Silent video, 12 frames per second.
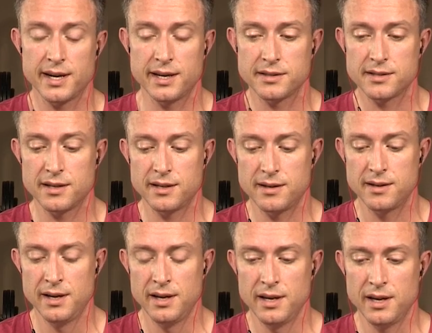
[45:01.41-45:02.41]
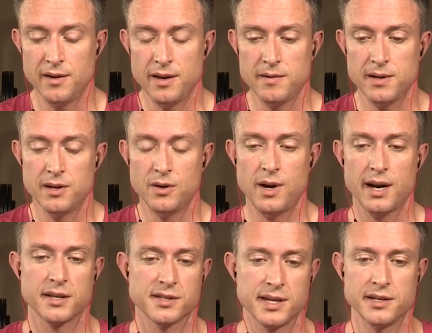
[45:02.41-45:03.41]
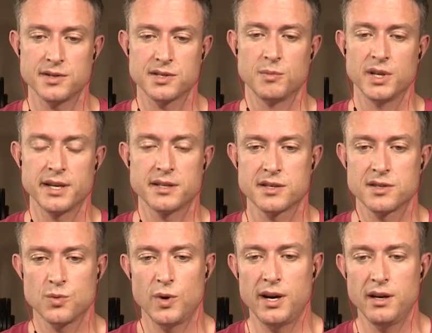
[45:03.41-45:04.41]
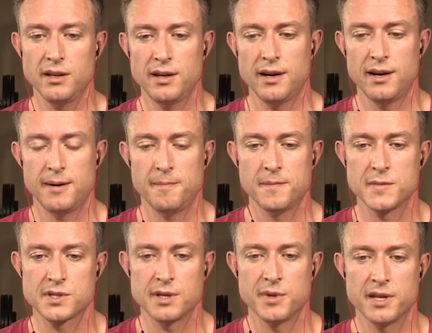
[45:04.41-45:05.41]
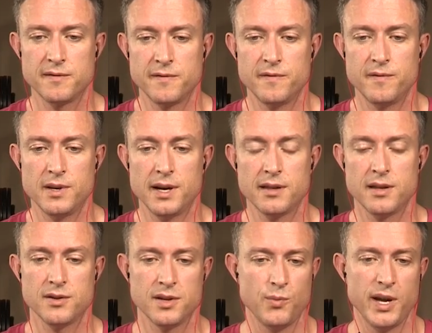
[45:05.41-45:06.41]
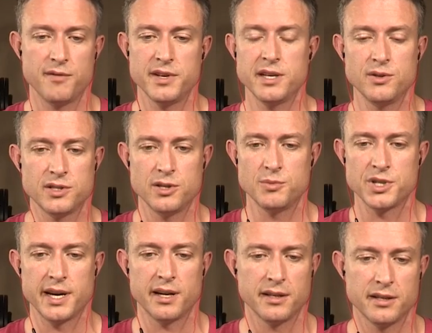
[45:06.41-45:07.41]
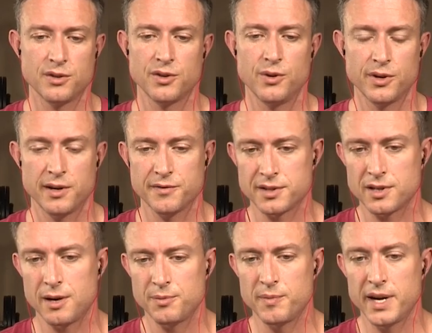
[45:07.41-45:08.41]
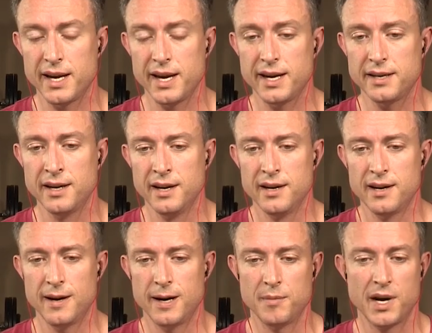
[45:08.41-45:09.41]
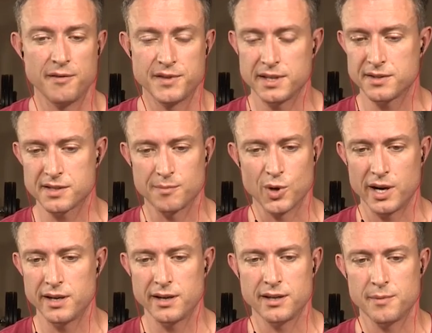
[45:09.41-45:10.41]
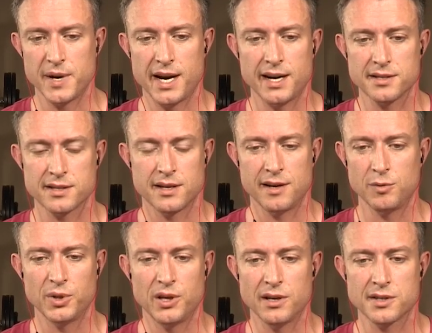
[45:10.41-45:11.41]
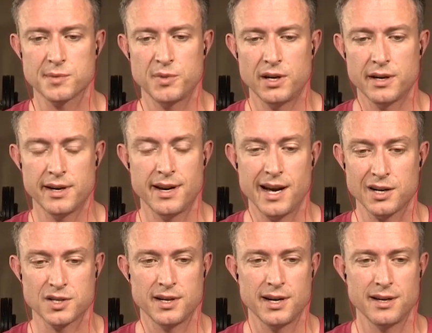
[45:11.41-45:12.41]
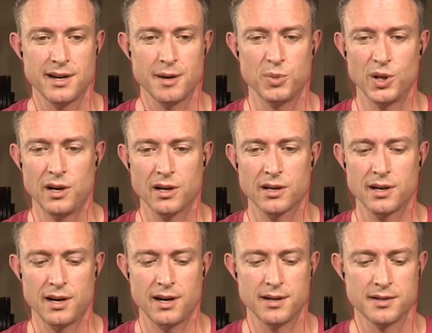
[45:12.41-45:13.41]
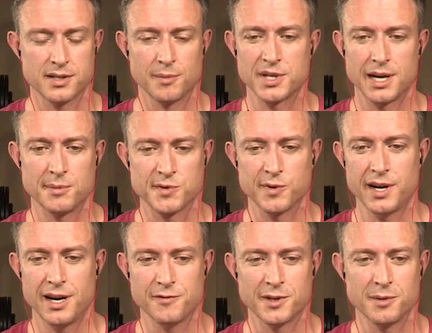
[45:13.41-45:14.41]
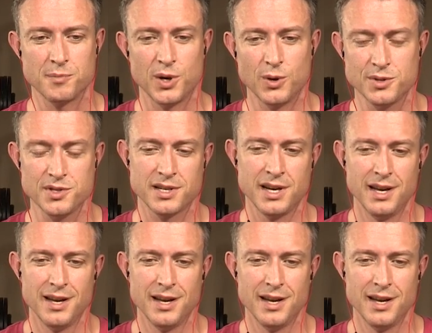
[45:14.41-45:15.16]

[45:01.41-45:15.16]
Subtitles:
at, you know, I can send you some links as well. Some of the we have a YouTube channel. I don't know it off the top of my head. I've done some writing in the past and have a blog spot. And actually, I blog sometimes for the Huffington Post,